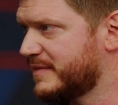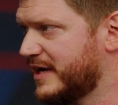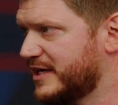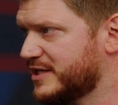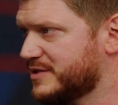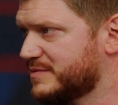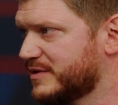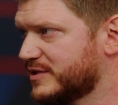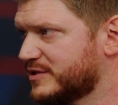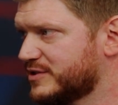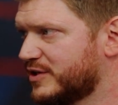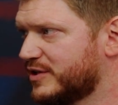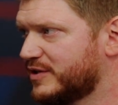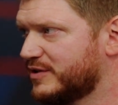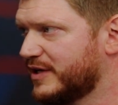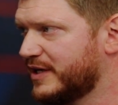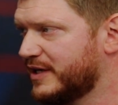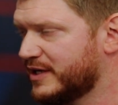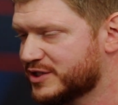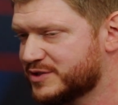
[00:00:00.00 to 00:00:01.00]
management. So
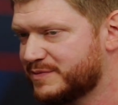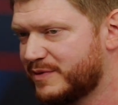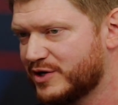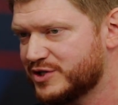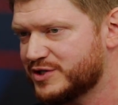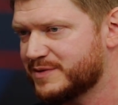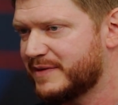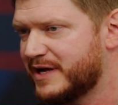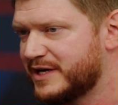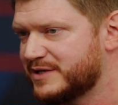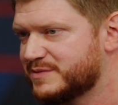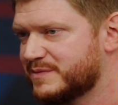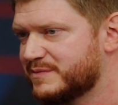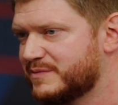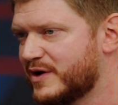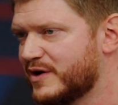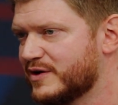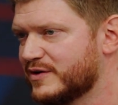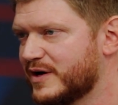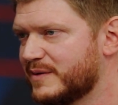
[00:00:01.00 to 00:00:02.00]
in exposure management
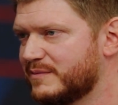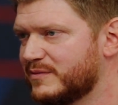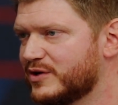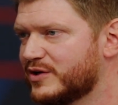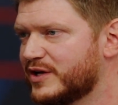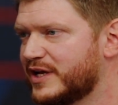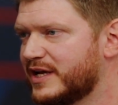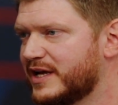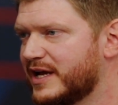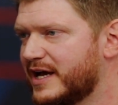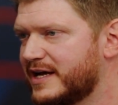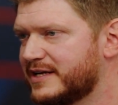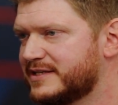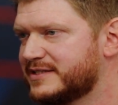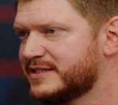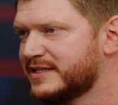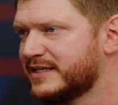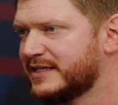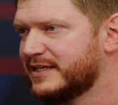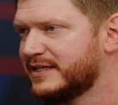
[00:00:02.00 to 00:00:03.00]
program, looking
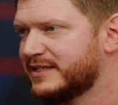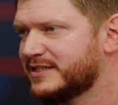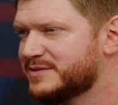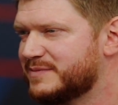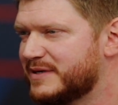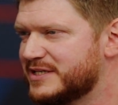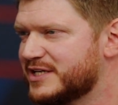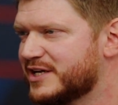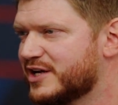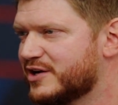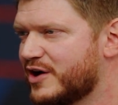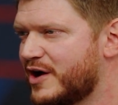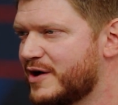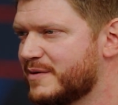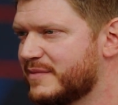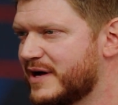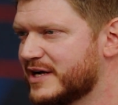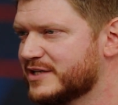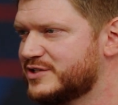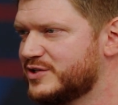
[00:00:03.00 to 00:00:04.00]
at basically
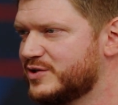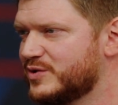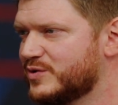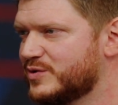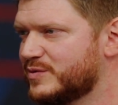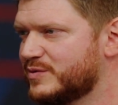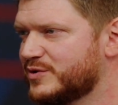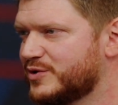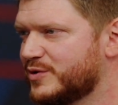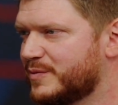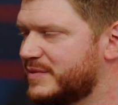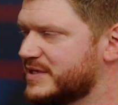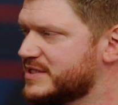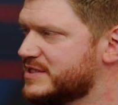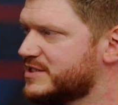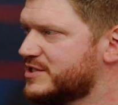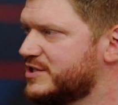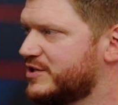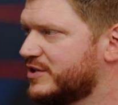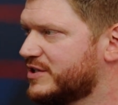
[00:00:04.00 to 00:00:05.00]
going back to your
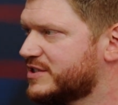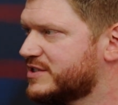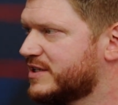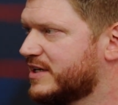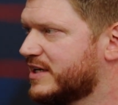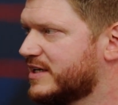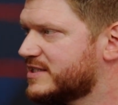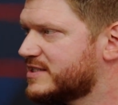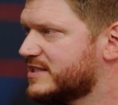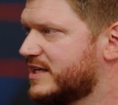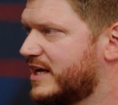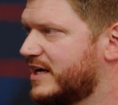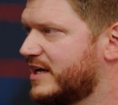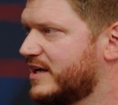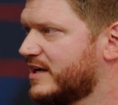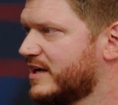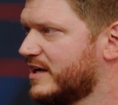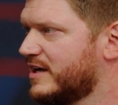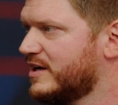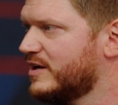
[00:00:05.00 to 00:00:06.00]
business units and
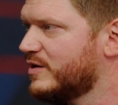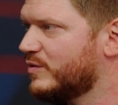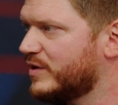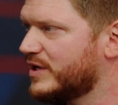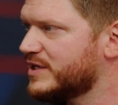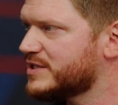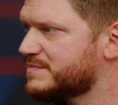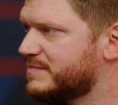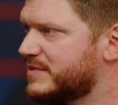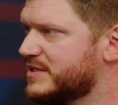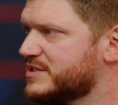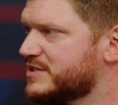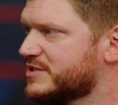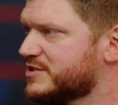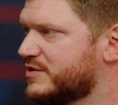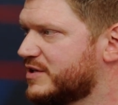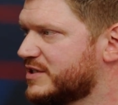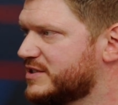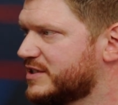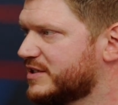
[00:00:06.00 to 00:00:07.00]
understanding what is business
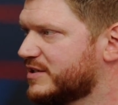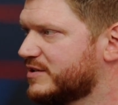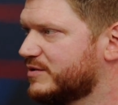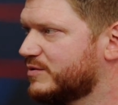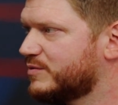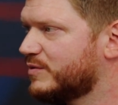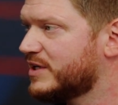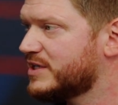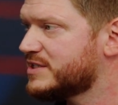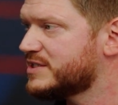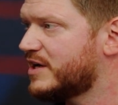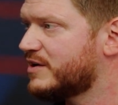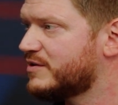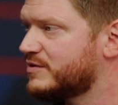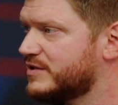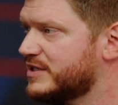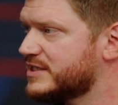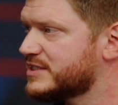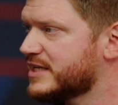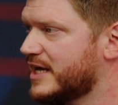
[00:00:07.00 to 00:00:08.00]
critical, what is our
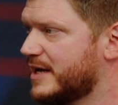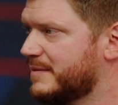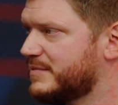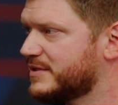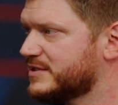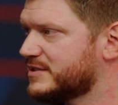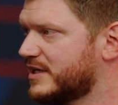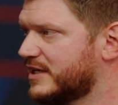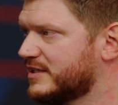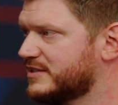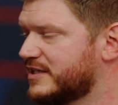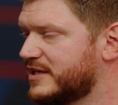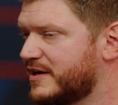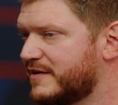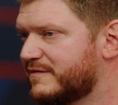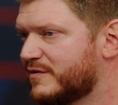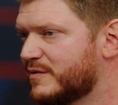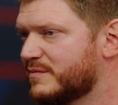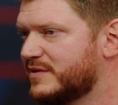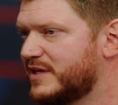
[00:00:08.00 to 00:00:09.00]
risk appetite, and
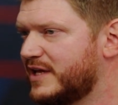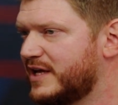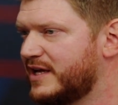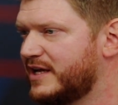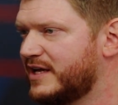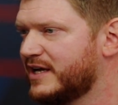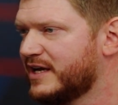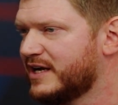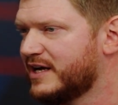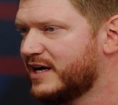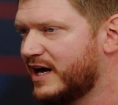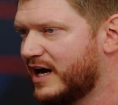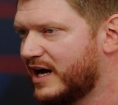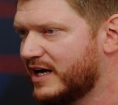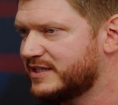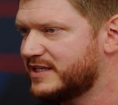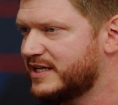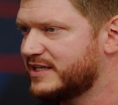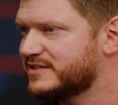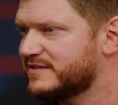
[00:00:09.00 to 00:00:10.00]
then from there,
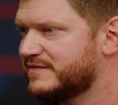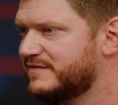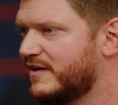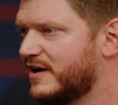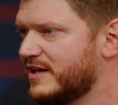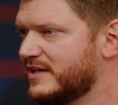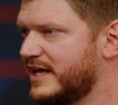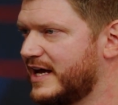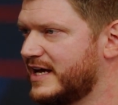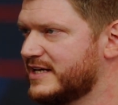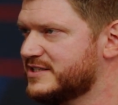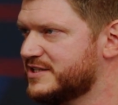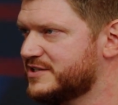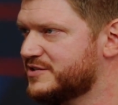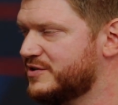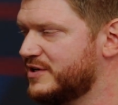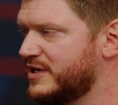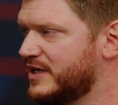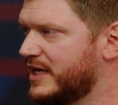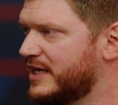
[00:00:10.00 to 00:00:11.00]
identify the
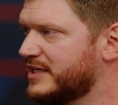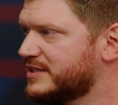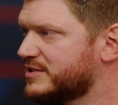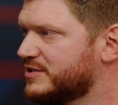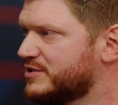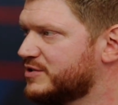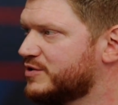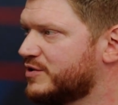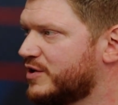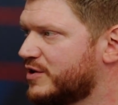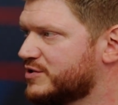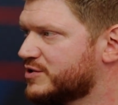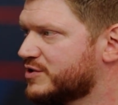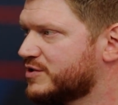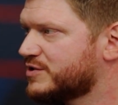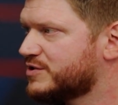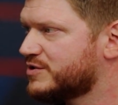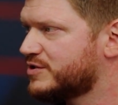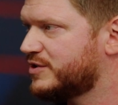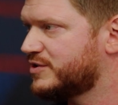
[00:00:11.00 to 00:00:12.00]
assets related to those
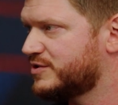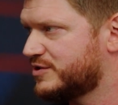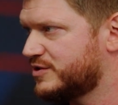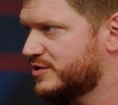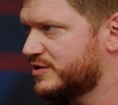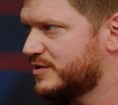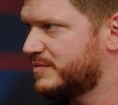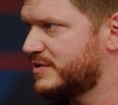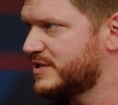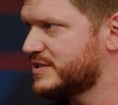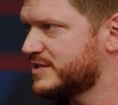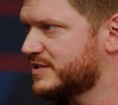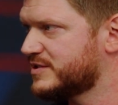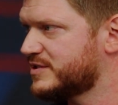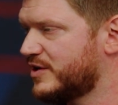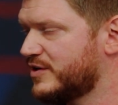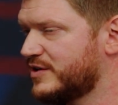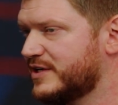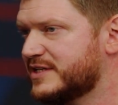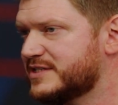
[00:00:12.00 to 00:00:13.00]
concerns to the business
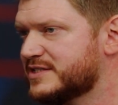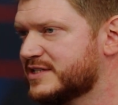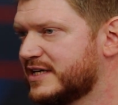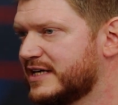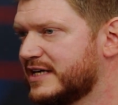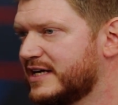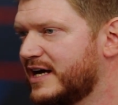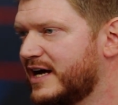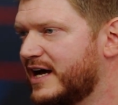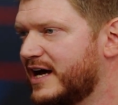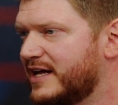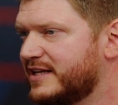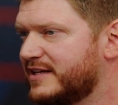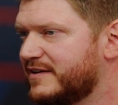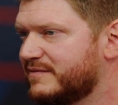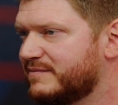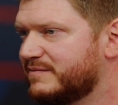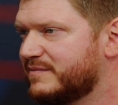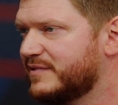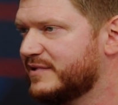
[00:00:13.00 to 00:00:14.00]
owners, and
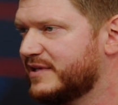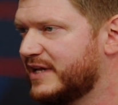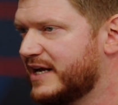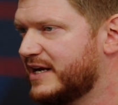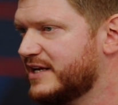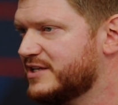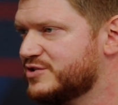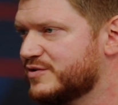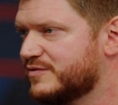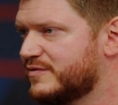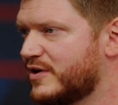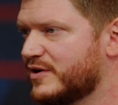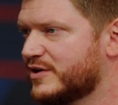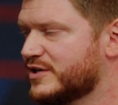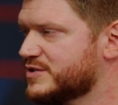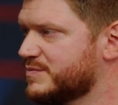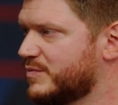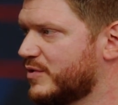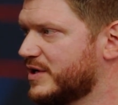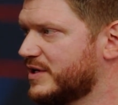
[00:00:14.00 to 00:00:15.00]
then that is your
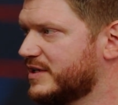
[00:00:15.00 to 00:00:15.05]
focus.